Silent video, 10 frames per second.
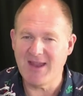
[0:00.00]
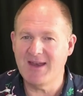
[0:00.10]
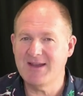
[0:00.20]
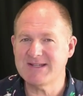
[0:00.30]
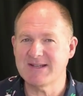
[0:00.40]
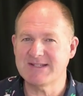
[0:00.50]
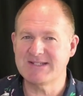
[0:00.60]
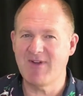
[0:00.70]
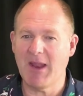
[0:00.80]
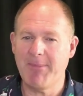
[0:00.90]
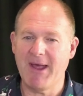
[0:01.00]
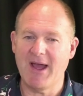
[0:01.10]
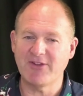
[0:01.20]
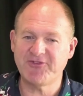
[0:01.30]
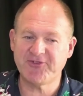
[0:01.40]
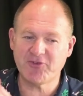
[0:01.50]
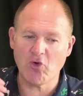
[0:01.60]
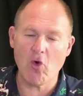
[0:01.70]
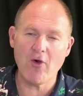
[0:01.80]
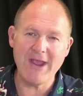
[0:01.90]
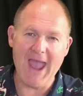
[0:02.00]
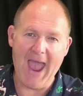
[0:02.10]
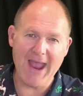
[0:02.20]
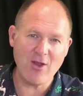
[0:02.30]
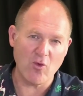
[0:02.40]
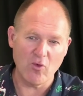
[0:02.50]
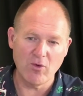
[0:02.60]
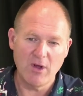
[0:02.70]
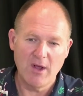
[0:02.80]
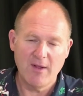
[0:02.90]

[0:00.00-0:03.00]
You need to develop a, a story angle